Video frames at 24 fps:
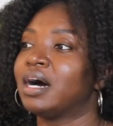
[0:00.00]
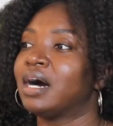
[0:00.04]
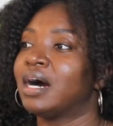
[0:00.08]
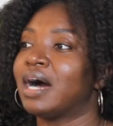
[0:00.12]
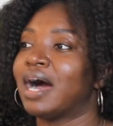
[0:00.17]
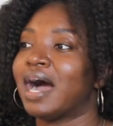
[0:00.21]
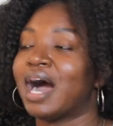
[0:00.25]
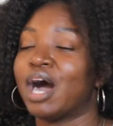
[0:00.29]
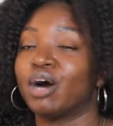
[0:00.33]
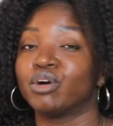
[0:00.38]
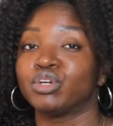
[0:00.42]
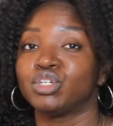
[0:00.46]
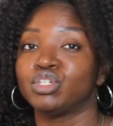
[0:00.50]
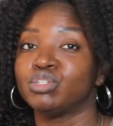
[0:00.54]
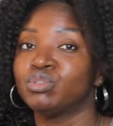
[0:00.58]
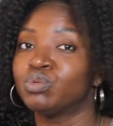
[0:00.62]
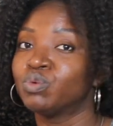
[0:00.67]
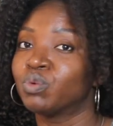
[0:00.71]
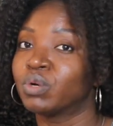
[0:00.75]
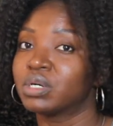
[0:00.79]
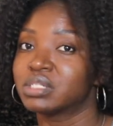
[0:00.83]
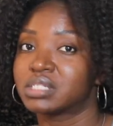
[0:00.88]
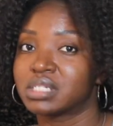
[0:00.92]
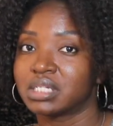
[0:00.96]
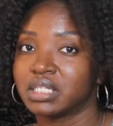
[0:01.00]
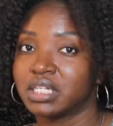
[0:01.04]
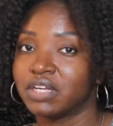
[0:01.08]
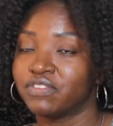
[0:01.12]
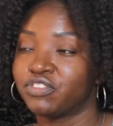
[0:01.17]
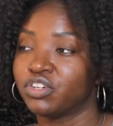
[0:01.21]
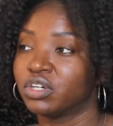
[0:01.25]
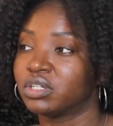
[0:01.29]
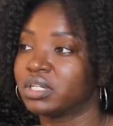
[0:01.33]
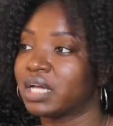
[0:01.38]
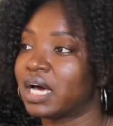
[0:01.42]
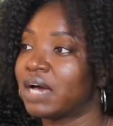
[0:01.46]
how you want to live
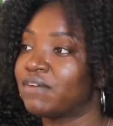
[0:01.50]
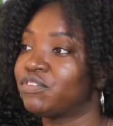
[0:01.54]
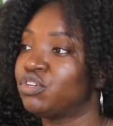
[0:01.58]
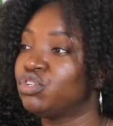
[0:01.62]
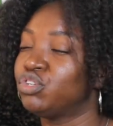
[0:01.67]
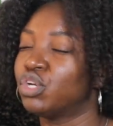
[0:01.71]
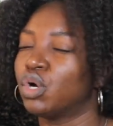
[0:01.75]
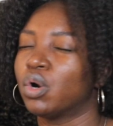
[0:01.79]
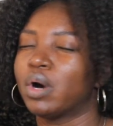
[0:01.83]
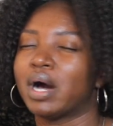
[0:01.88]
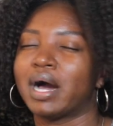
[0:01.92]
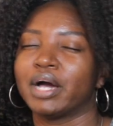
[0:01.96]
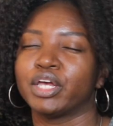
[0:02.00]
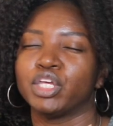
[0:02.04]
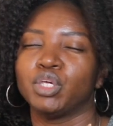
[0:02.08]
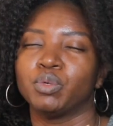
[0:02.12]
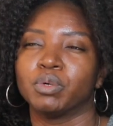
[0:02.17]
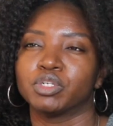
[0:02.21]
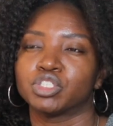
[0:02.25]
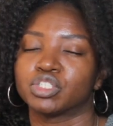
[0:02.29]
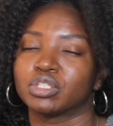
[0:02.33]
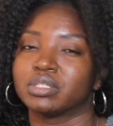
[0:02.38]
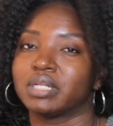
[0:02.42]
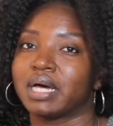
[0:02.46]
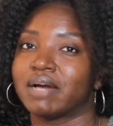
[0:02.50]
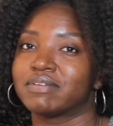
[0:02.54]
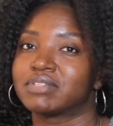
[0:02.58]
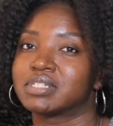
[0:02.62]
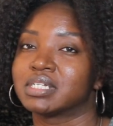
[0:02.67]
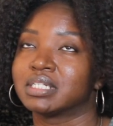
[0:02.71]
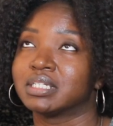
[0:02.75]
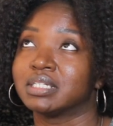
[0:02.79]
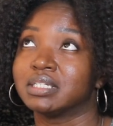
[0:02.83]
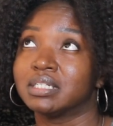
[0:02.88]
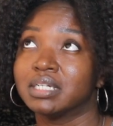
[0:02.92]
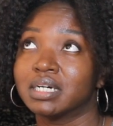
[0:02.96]
your life. You know how you want your life
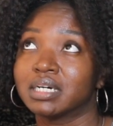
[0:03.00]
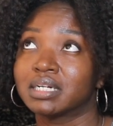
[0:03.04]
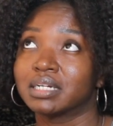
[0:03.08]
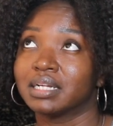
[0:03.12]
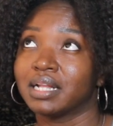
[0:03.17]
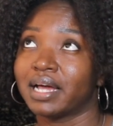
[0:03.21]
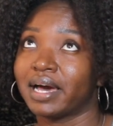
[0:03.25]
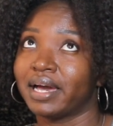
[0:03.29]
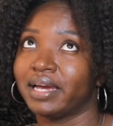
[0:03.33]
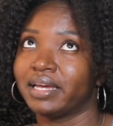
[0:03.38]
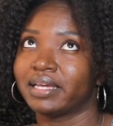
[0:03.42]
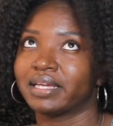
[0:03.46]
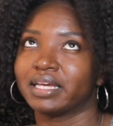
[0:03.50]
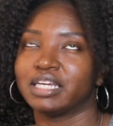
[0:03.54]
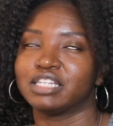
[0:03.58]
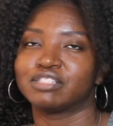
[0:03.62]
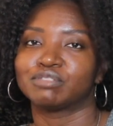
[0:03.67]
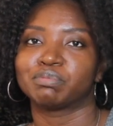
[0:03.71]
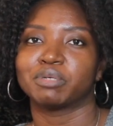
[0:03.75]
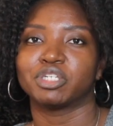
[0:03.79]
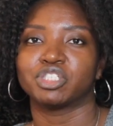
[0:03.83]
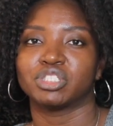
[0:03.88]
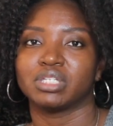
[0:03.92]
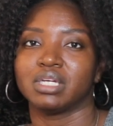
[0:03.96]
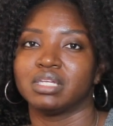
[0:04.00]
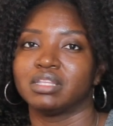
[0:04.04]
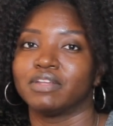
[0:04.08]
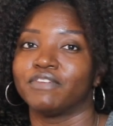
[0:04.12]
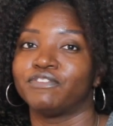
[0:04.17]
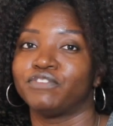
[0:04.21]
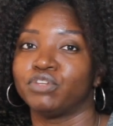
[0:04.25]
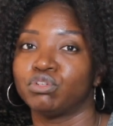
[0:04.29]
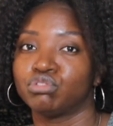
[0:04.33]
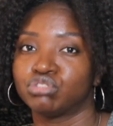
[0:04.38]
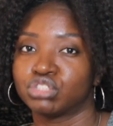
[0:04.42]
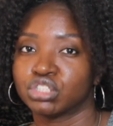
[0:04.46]
to look like, especially in the
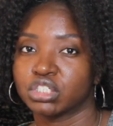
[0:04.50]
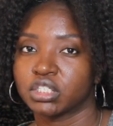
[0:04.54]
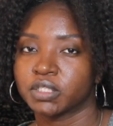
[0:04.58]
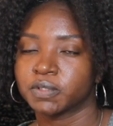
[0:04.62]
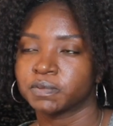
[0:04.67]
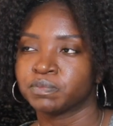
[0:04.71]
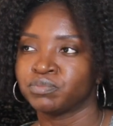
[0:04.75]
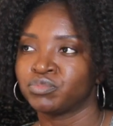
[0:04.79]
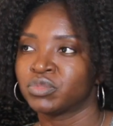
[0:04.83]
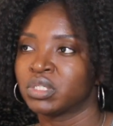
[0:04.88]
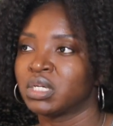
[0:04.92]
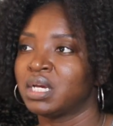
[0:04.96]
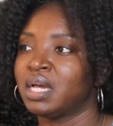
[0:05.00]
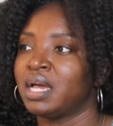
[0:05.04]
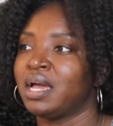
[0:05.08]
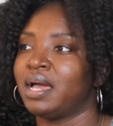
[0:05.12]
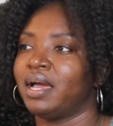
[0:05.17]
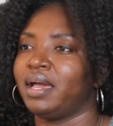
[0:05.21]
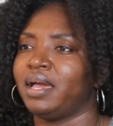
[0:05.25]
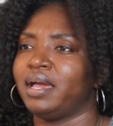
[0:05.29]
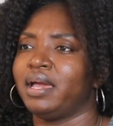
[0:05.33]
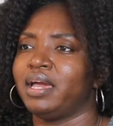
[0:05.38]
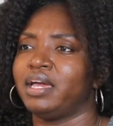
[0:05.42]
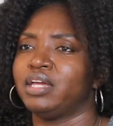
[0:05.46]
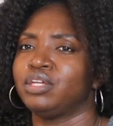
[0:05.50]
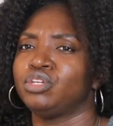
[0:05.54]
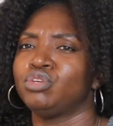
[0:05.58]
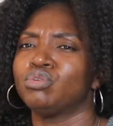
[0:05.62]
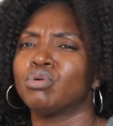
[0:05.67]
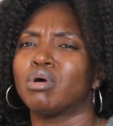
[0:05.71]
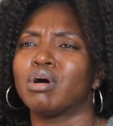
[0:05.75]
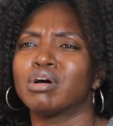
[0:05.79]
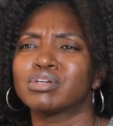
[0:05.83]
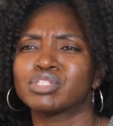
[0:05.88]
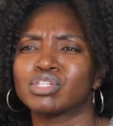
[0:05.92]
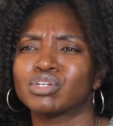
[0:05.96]
future. And
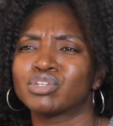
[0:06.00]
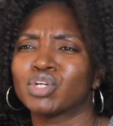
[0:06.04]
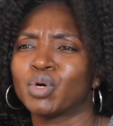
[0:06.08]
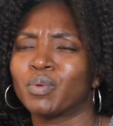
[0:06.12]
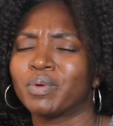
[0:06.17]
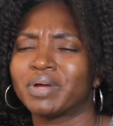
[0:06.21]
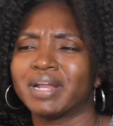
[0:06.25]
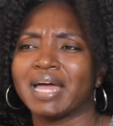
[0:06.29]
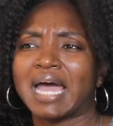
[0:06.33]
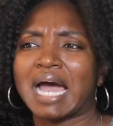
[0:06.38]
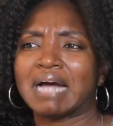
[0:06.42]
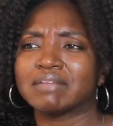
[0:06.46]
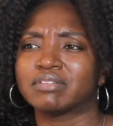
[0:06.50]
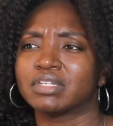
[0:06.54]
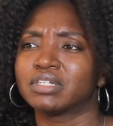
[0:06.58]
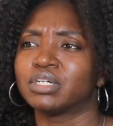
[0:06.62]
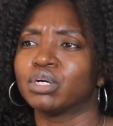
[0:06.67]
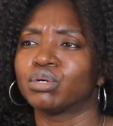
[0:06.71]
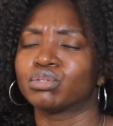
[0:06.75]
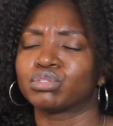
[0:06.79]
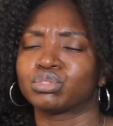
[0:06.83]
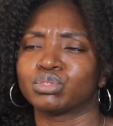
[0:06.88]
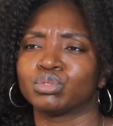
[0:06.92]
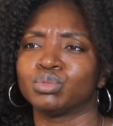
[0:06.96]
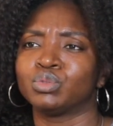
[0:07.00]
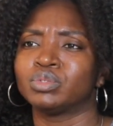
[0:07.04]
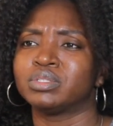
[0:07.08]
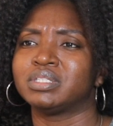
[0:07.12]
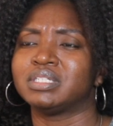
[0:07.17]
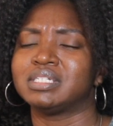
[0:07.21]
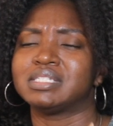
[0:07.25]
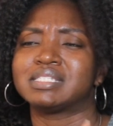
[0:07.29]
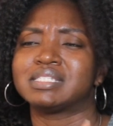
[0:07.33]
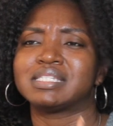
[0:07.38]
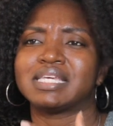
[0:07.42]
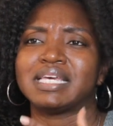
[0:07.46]
you also don't want to have to go through
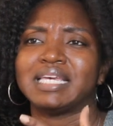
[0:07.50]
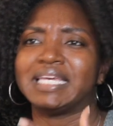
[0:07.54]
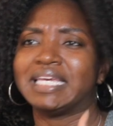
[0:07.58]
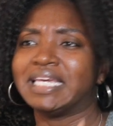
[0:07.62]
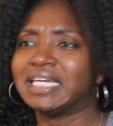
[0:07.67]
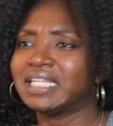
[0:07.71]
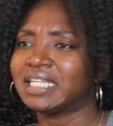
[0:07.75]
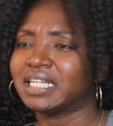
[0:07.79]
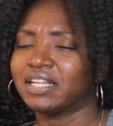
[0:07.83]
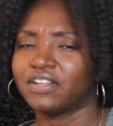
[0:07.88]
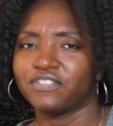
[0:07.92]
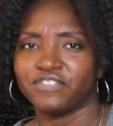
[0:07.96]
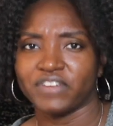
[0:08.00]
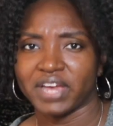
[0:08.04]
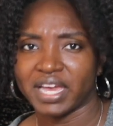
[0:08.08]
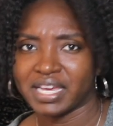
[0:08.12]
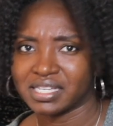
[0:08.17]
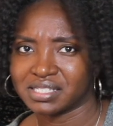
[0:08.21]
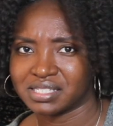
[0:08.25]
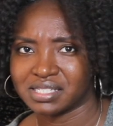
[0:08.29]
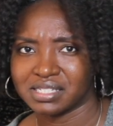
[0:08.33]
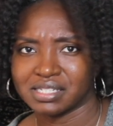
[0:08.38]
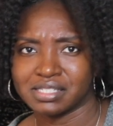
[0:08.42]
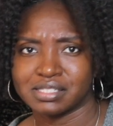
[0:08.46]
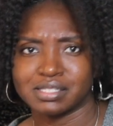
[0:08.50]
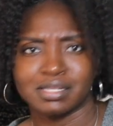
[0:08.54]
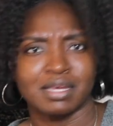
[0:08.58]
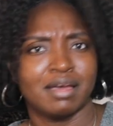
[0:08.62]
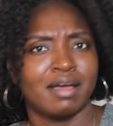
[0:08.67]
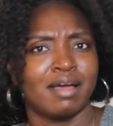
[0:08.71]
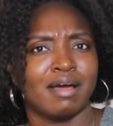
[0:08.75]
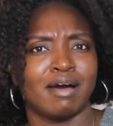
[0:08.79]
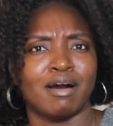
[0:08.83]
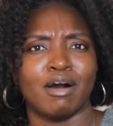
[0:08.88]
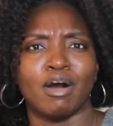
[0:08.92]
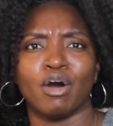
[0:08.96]
these healing phases
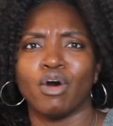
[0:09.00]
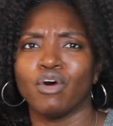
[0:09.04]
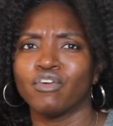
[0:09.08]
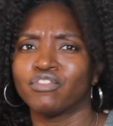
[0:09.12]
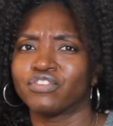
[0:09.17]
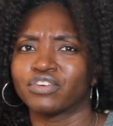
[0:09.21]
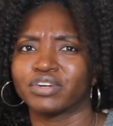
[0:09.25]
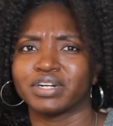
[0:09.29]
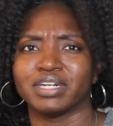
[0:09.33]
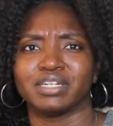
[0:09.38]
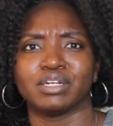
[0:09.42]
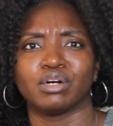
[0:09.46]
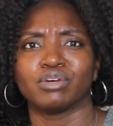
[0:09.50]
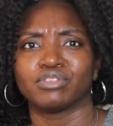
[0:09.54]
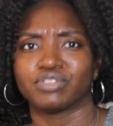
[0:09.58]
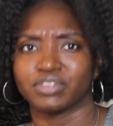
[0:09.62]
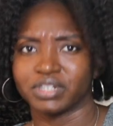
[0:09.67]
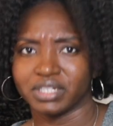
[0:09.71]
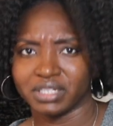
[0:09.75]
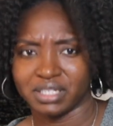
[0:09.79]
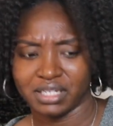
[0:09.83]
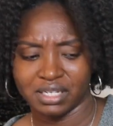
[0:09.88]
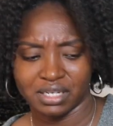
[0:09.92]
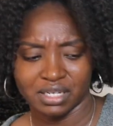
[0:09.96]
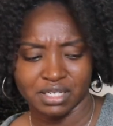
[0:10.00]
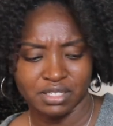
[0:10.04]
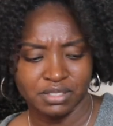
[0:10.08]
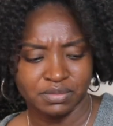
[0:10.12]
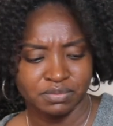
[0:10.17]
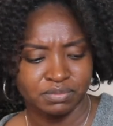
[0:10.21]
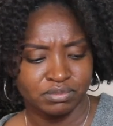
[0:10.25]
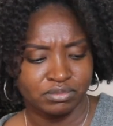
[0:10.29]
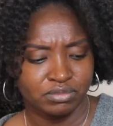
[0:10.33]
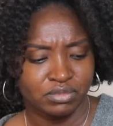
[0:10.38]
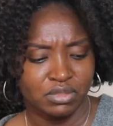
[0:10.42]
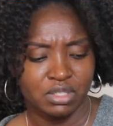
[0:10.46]
over and over again.
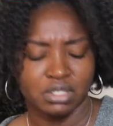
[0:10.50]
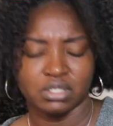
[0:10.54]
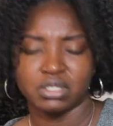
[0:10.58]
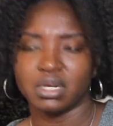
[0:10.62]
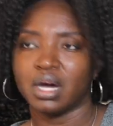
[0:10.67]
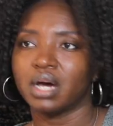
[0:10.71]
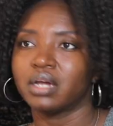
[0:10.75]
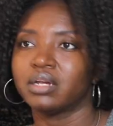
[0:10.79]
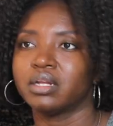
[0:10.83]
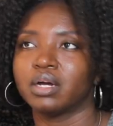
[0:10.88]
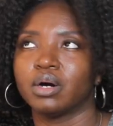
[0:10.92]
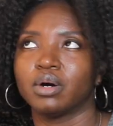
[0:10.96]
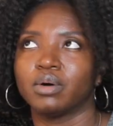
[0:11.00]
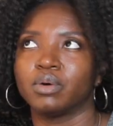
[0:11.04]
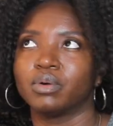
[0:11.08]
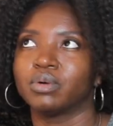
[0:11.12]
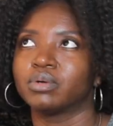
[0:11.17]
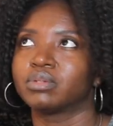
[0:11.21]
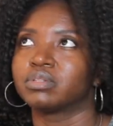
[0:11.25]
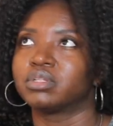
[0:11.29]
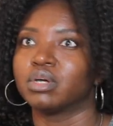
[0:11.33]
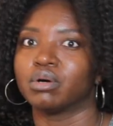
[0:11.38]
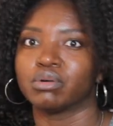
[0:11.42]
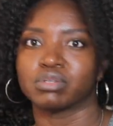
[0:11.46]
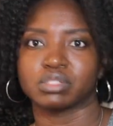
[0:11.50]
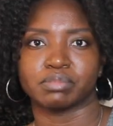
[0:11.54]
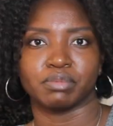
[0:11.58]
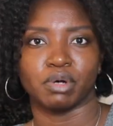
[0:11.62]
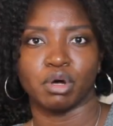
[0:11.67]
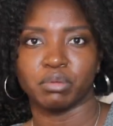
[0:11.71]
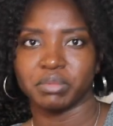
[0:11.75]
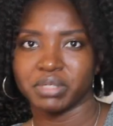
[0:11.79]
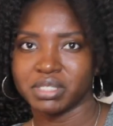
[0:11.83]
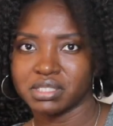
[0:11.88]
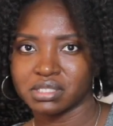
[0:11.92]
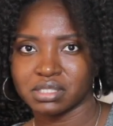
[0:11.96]
Y'all know those
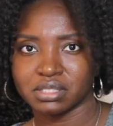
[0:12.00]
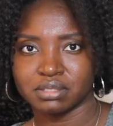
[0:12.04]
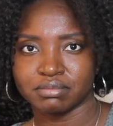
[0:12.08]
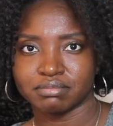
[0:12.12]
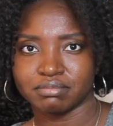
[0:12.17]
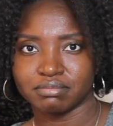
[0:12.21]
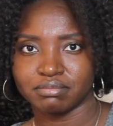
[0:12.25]
moments